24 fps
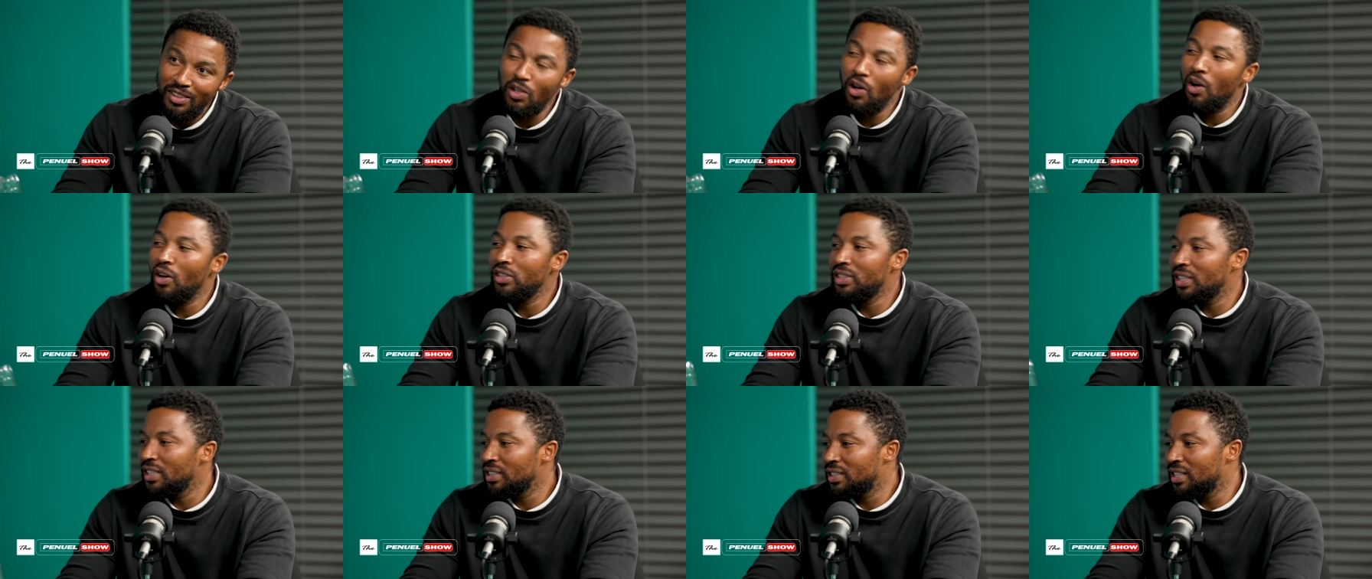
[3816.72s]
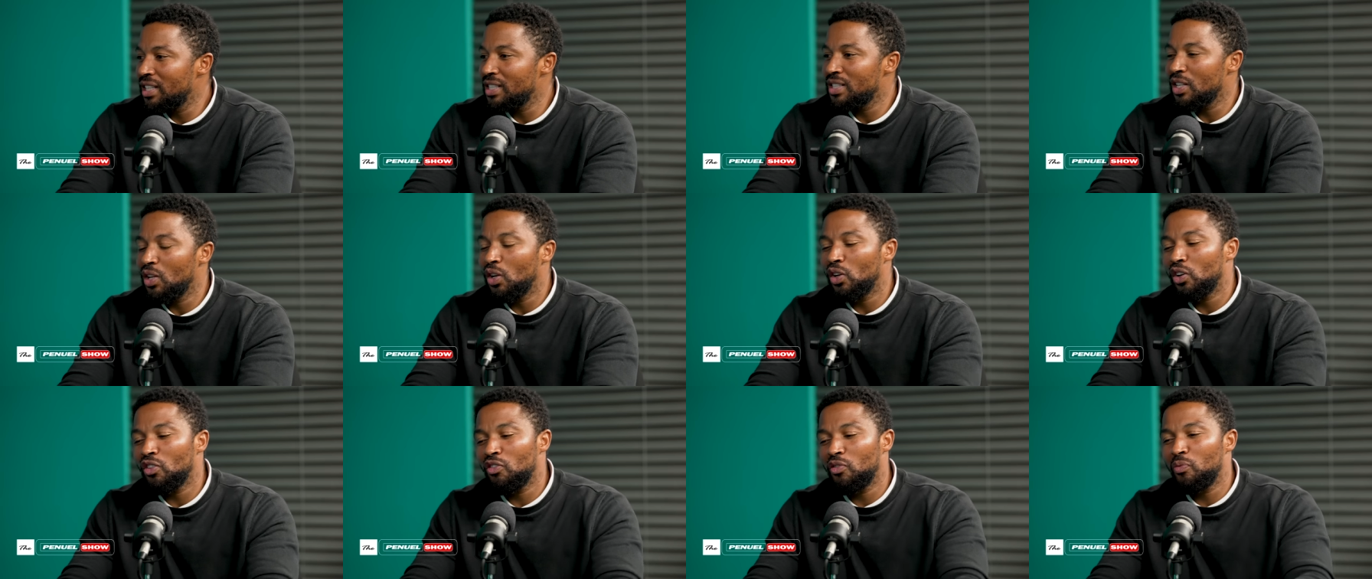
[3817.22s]
No, just there's a
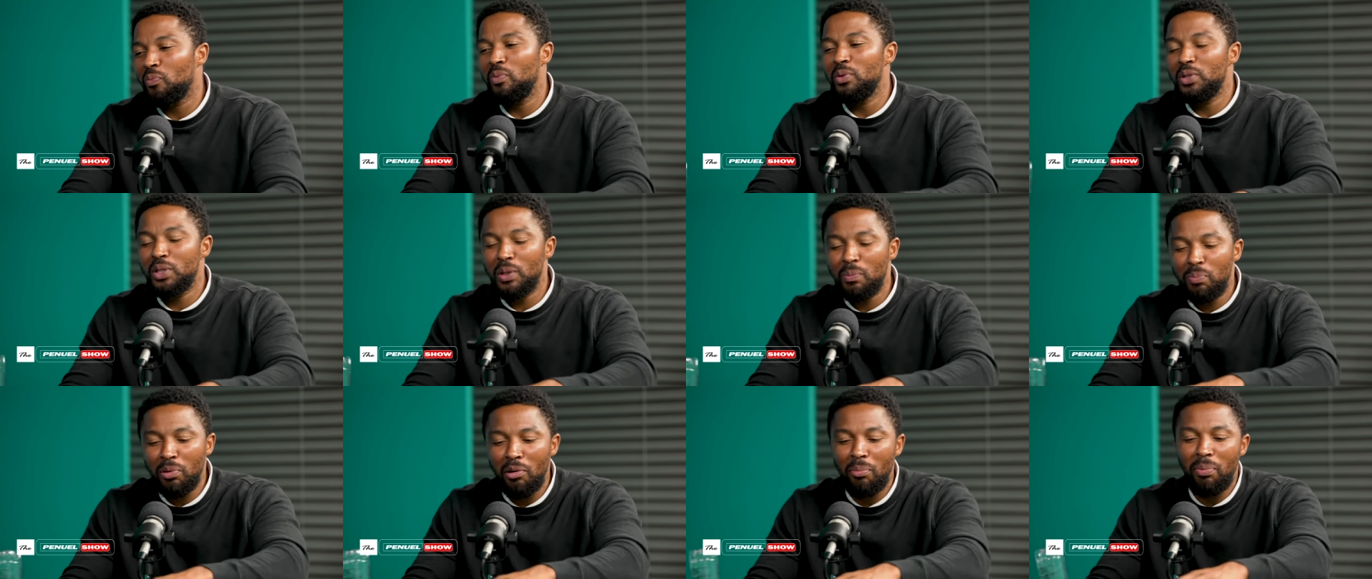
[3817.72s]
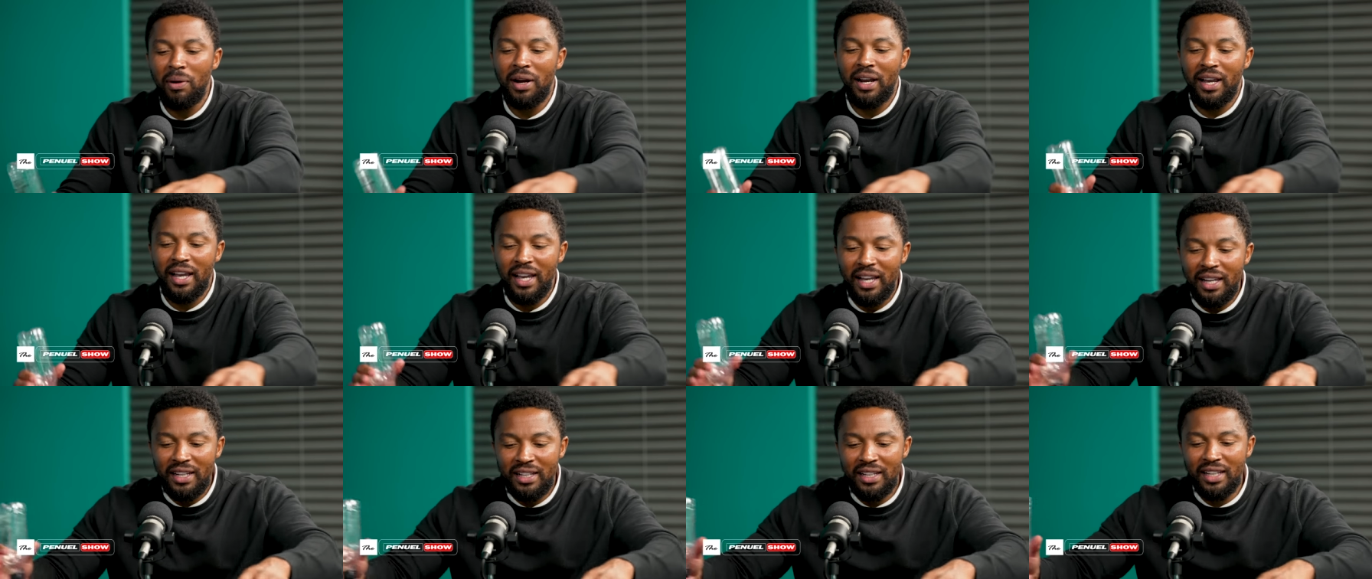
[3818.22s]
lot of
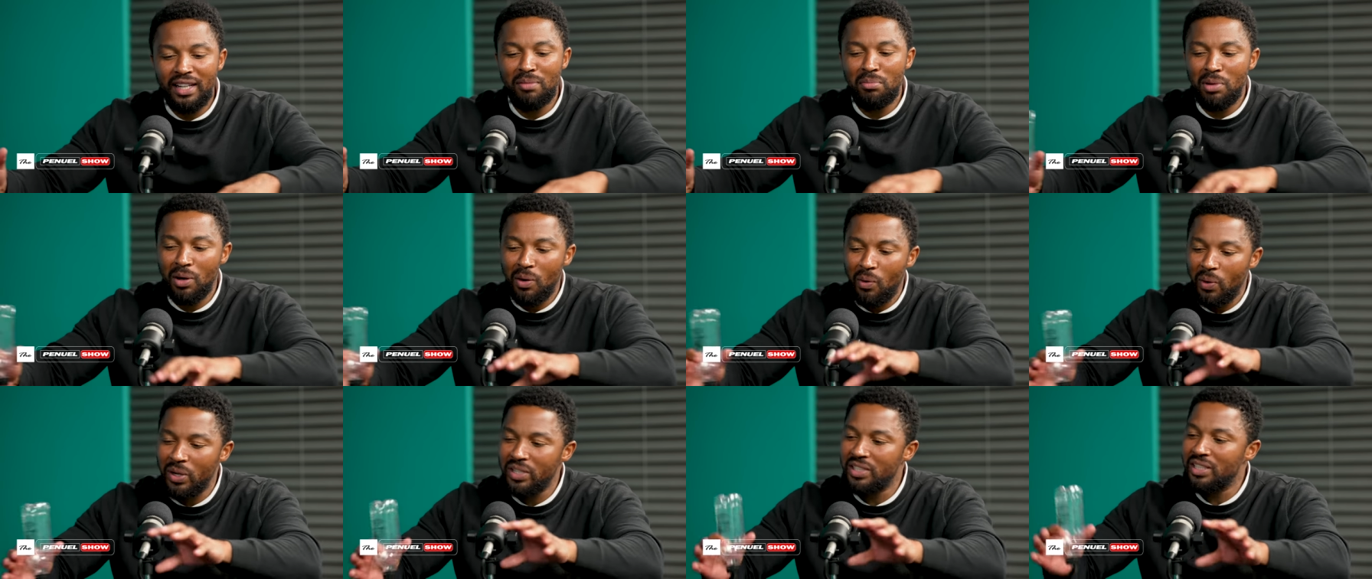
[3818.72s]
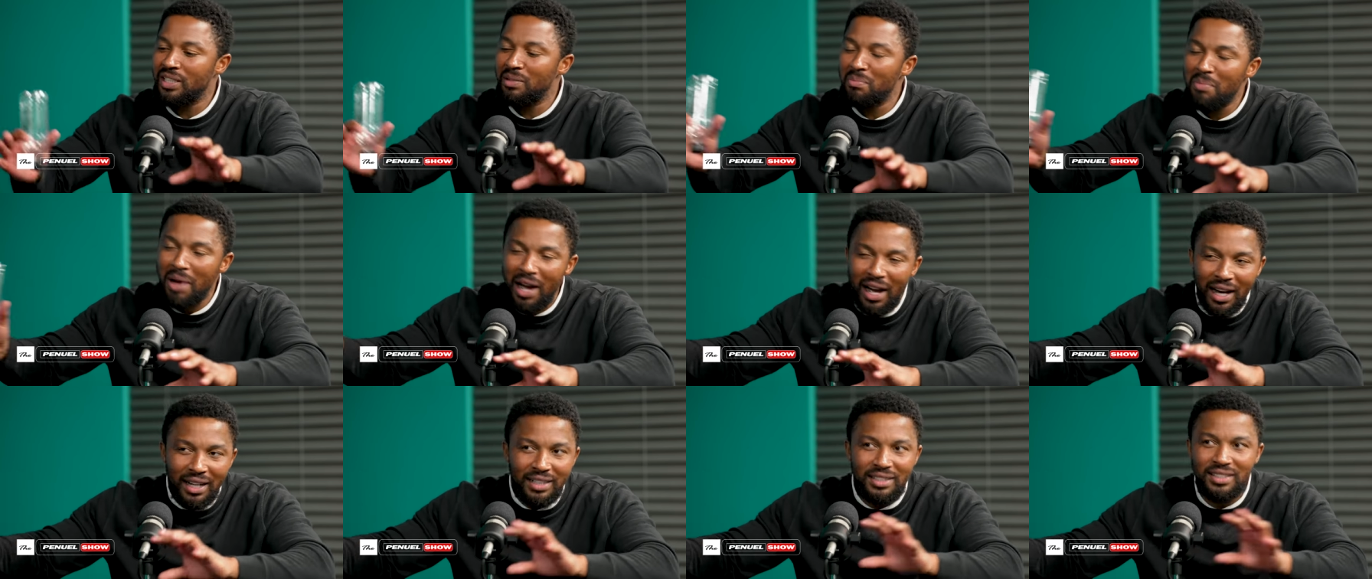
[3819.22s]
propaganda and question
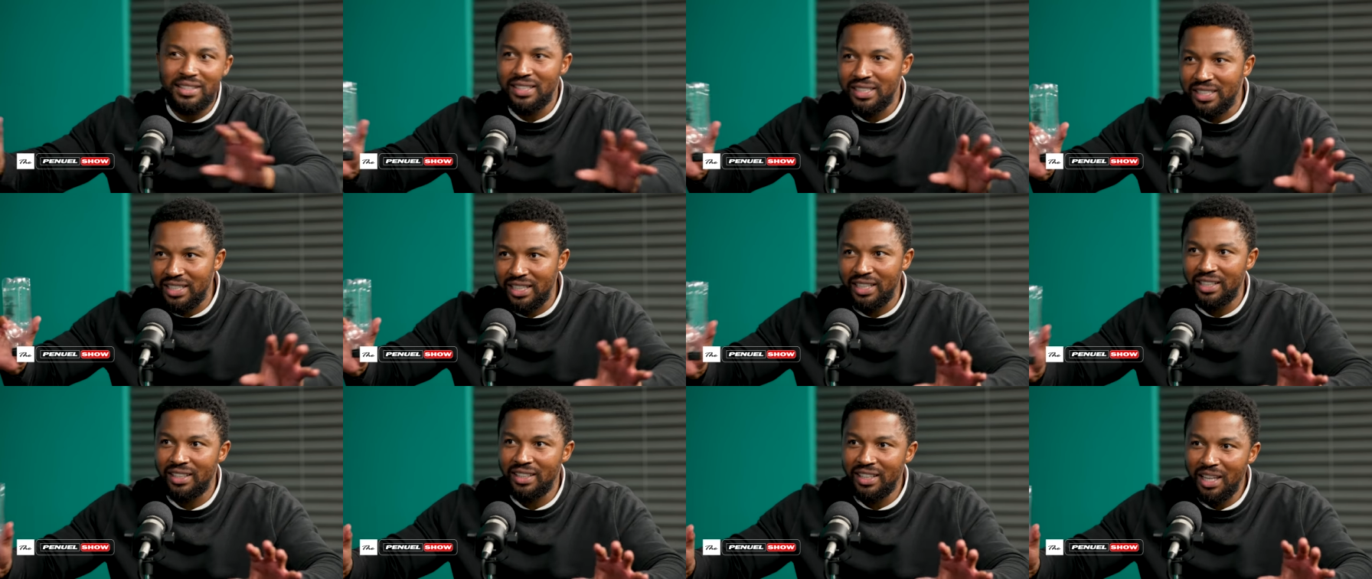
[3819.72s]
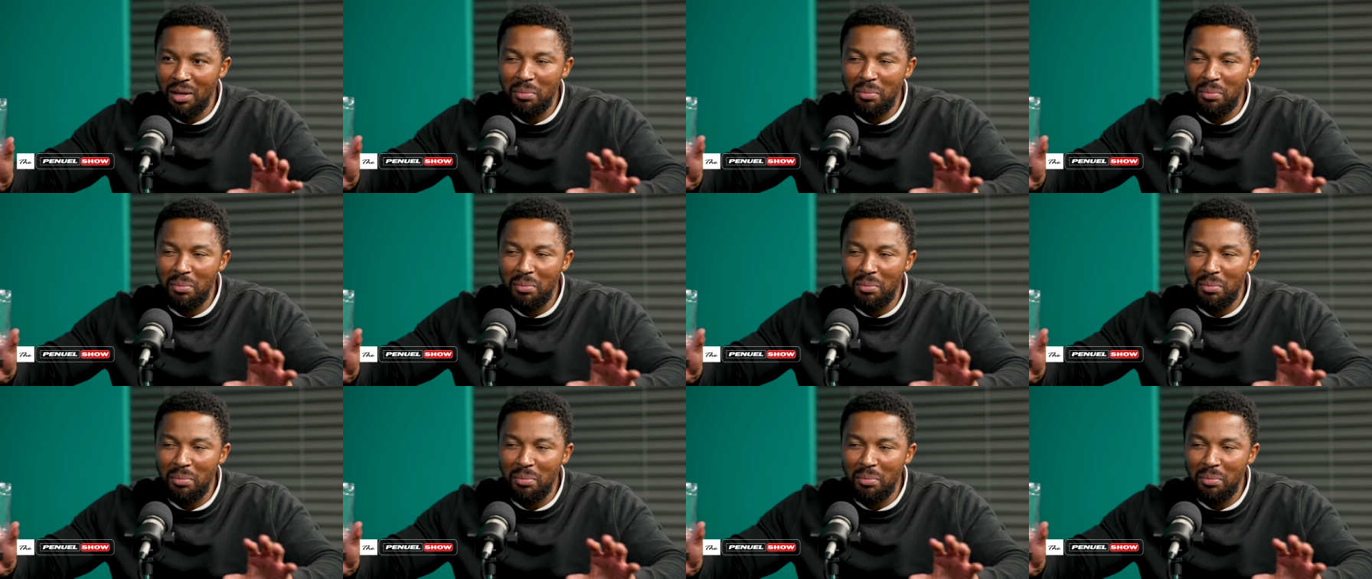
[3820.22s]
marks. Mother